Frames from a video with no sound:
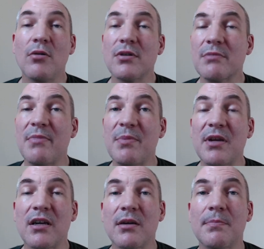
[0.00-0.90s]
maybe
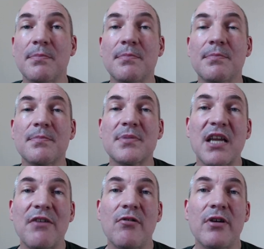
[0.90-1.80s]
a
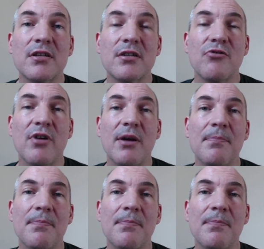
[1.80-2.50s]
steroid as a drip